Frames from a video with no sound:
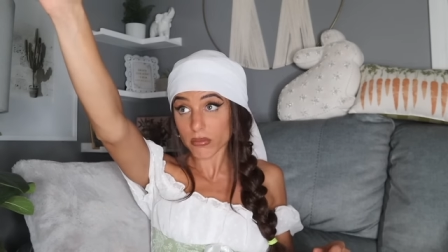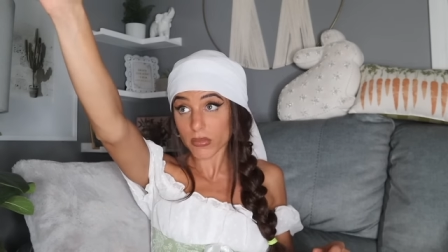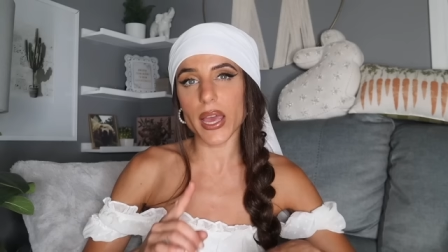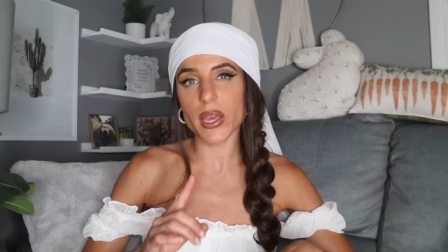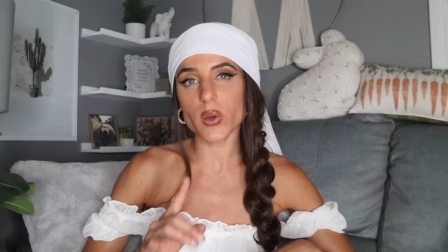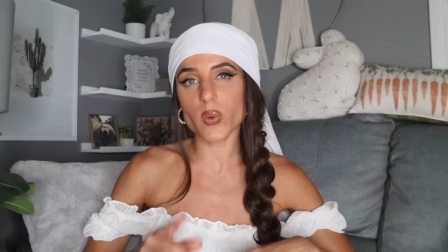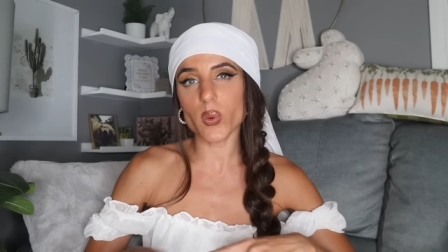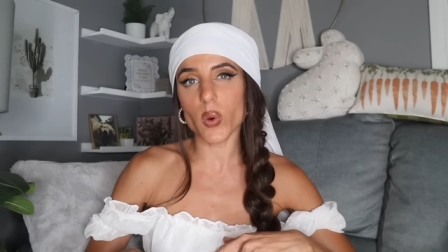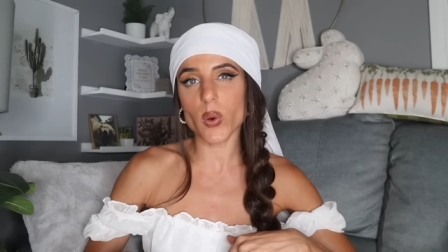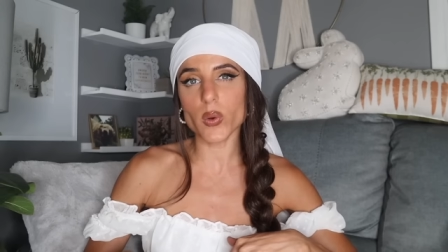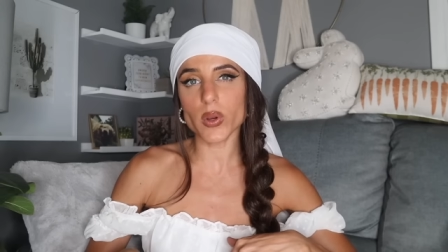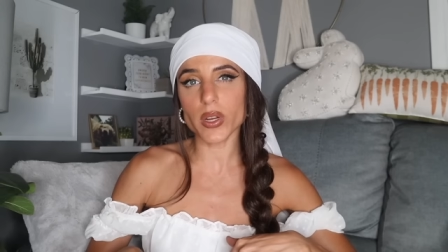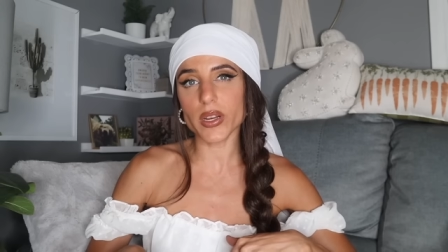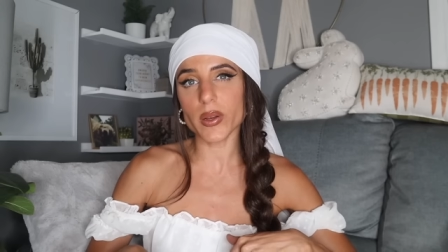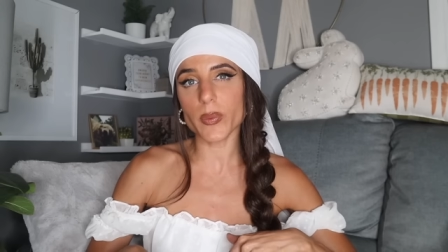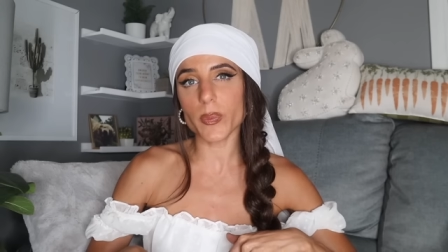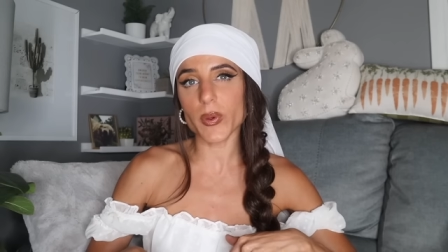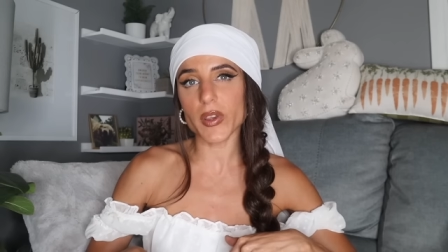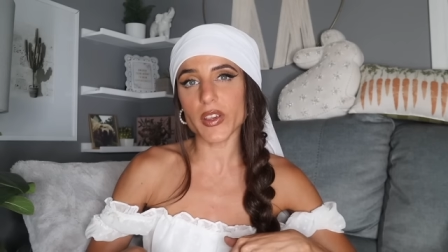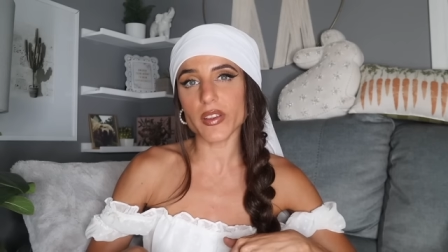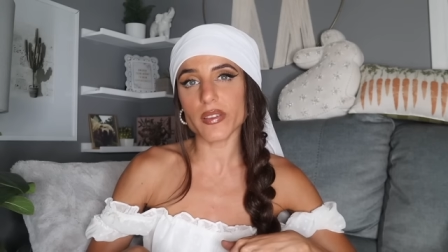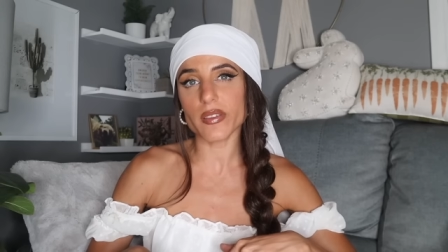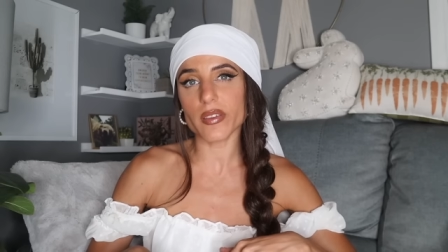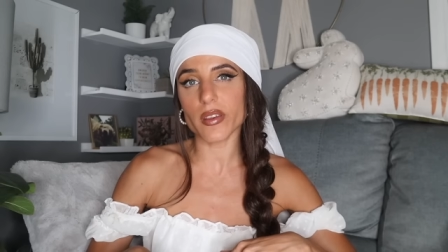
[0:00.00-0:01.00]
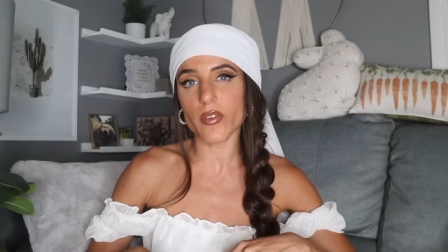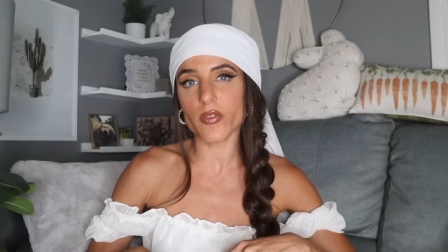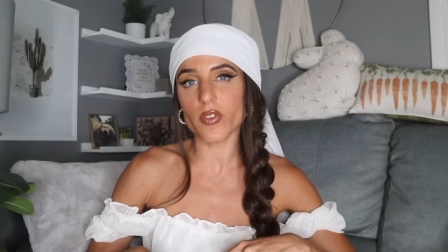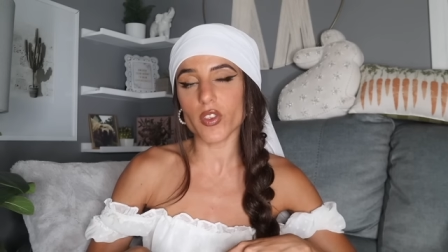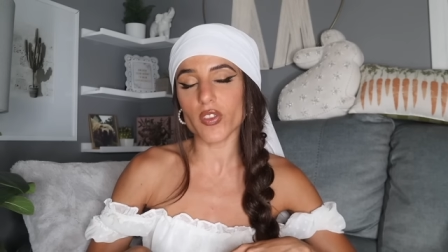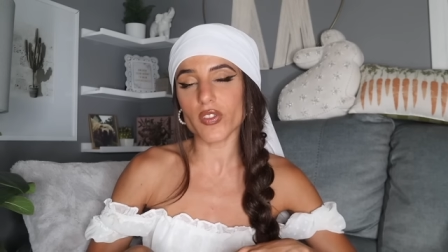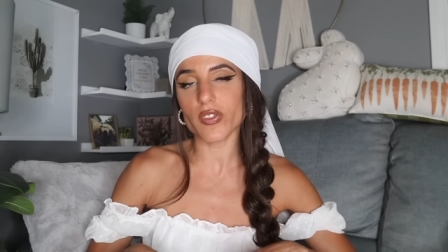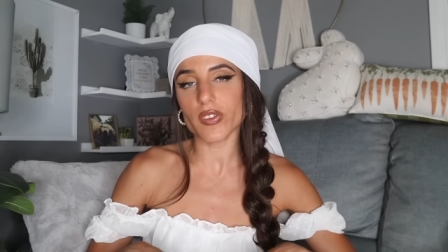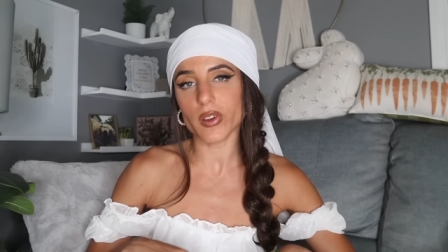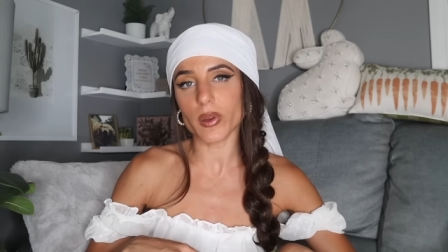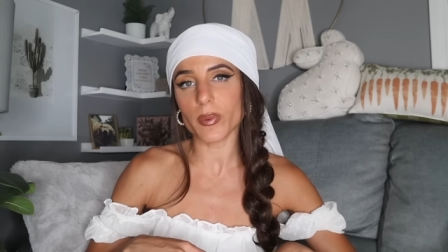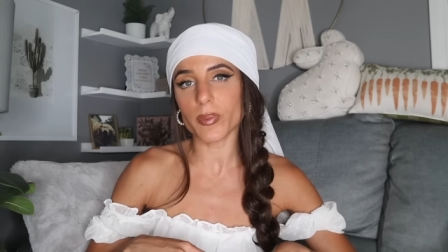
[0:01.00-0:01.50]
I quoted a piece of
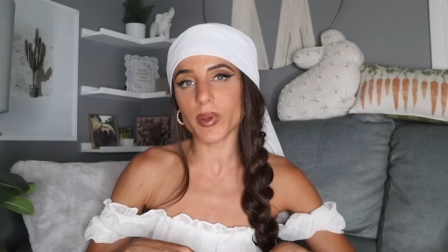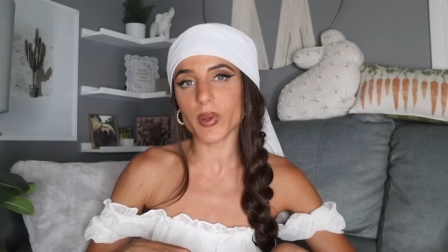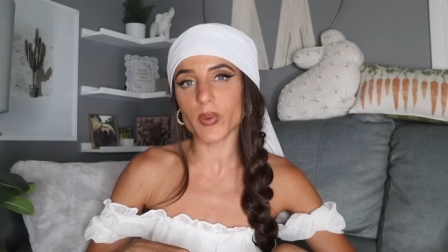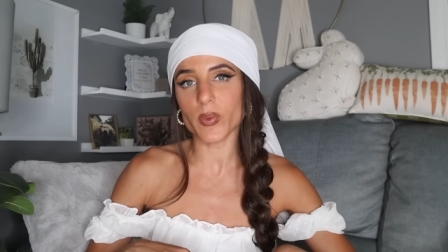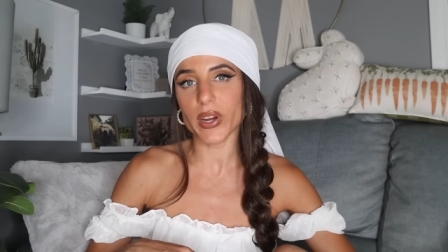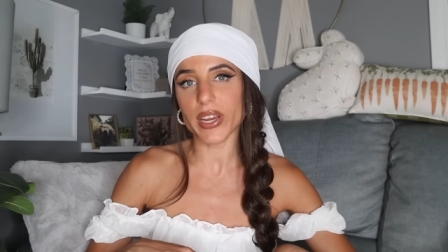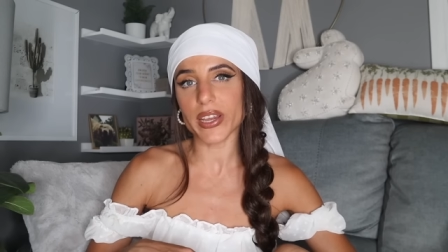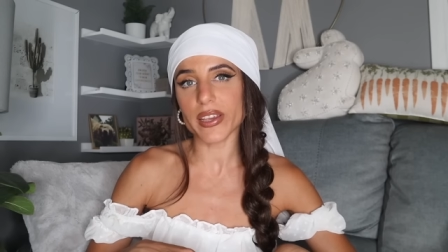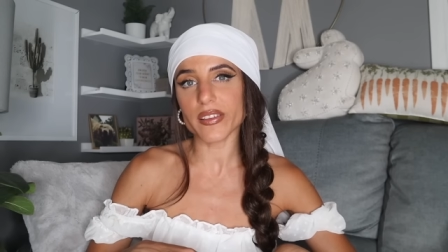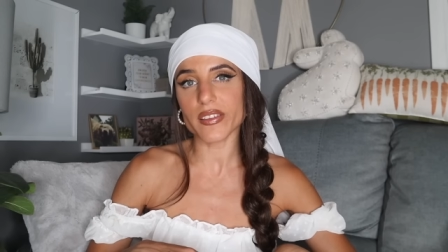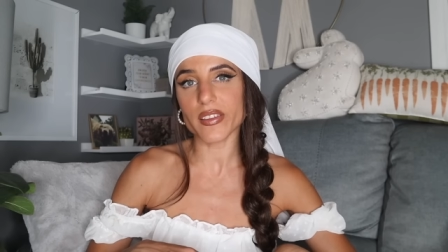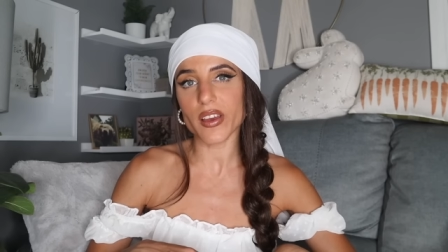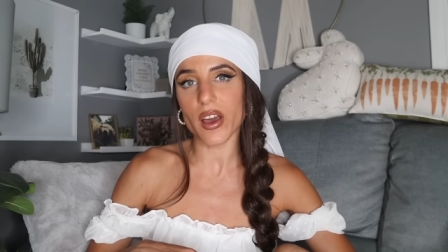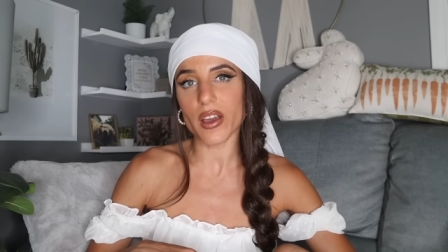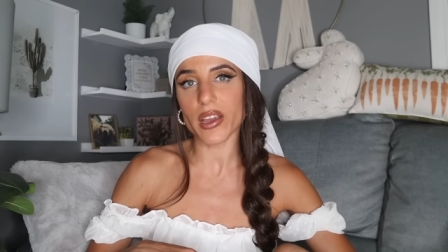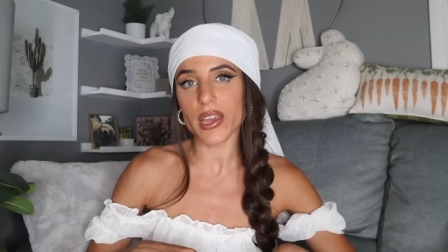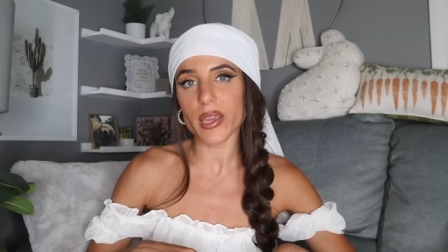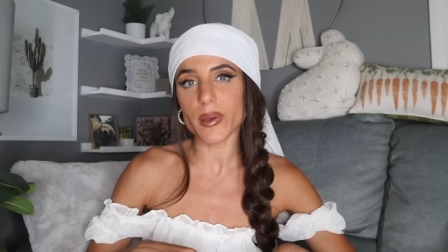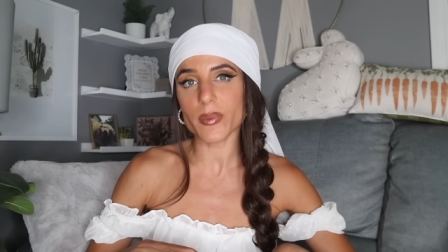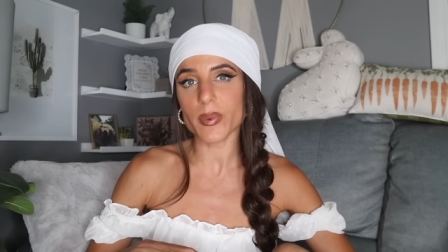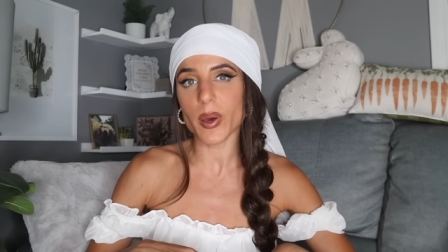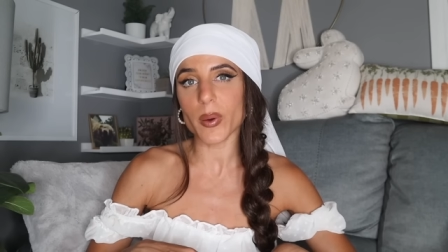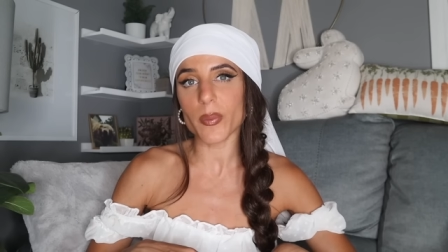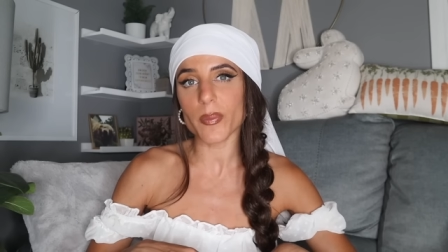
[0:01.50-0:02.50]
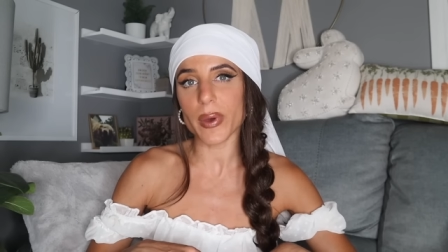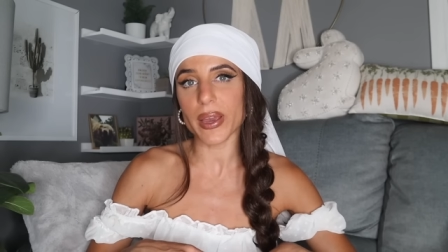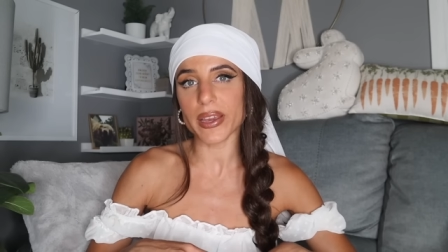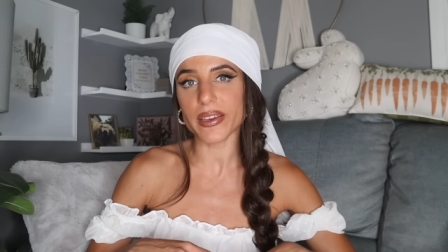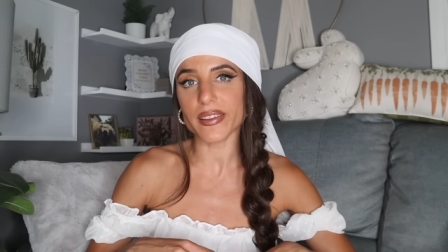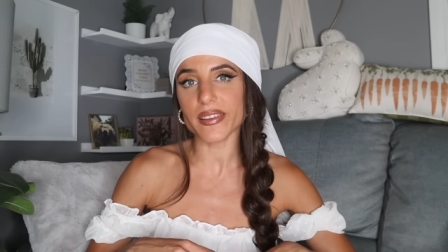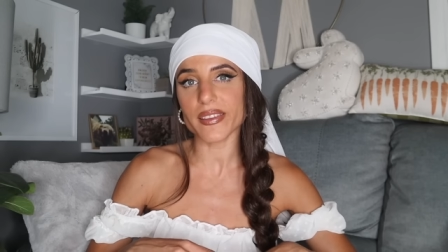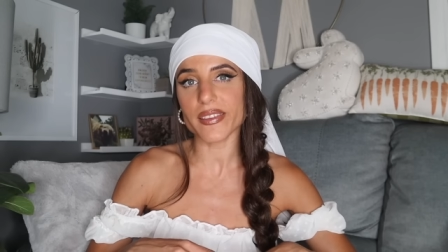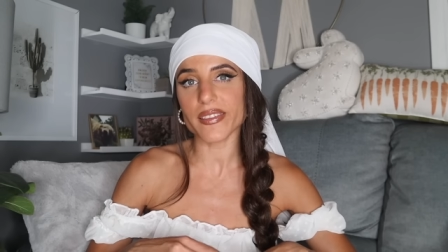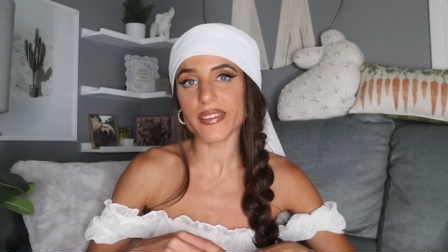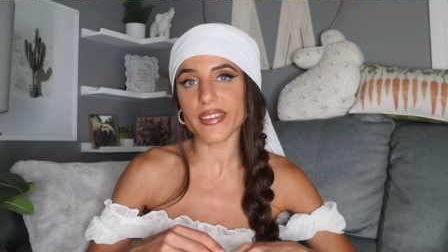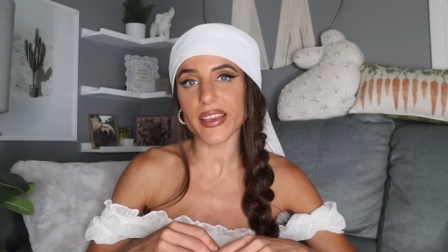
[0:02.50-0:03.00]
the sermon where he's talking about
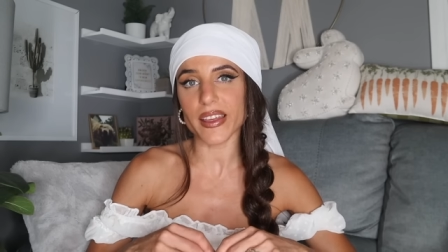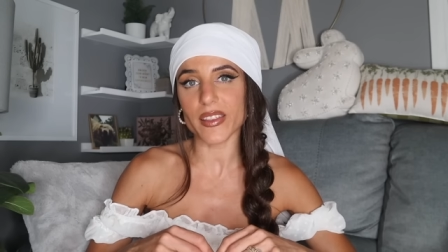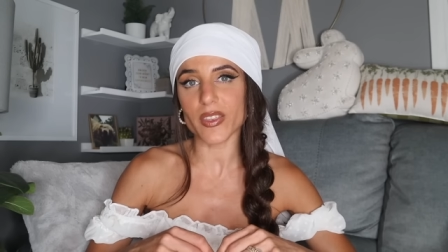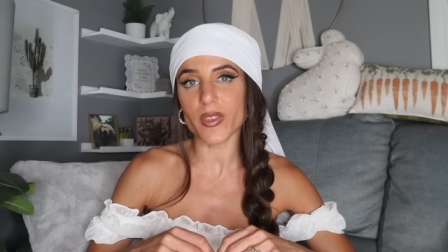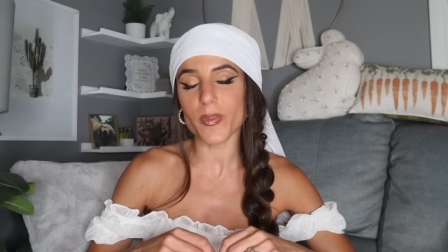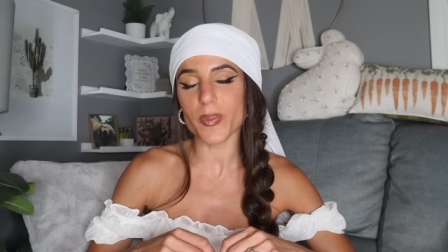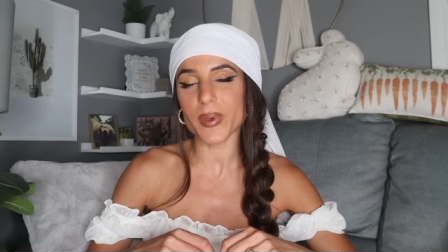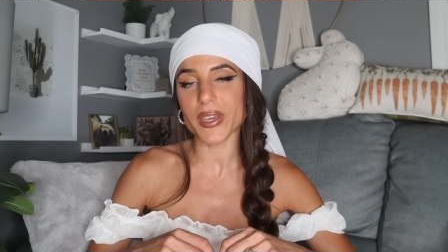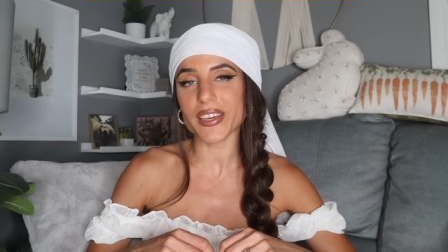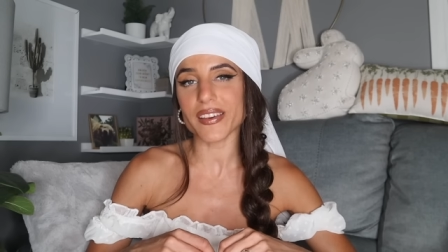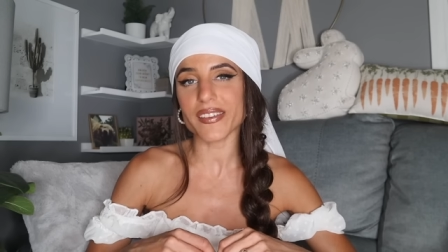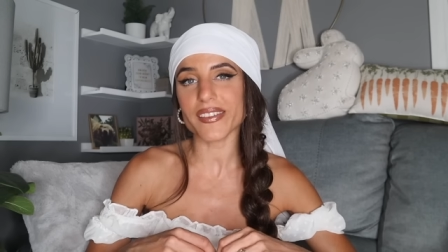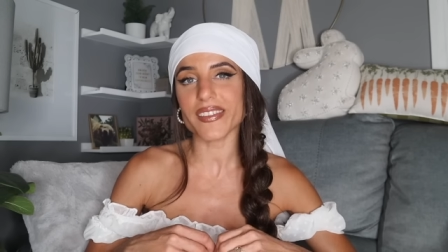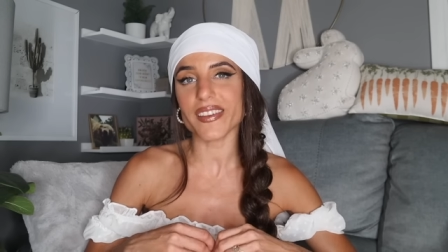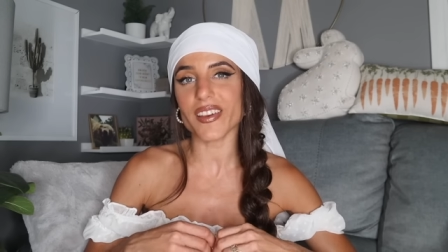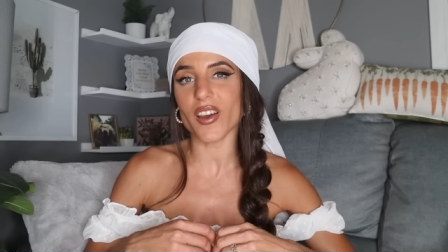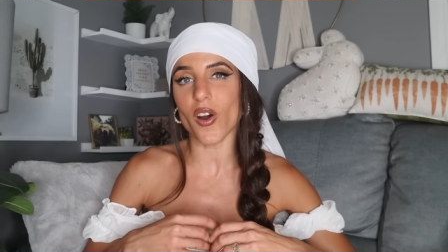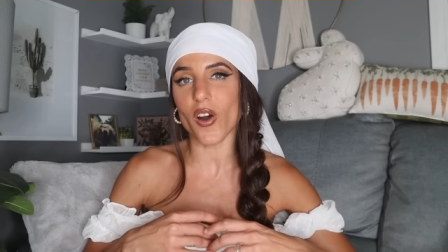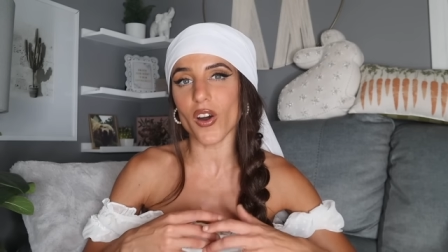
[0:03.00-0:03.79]
Mica's death because he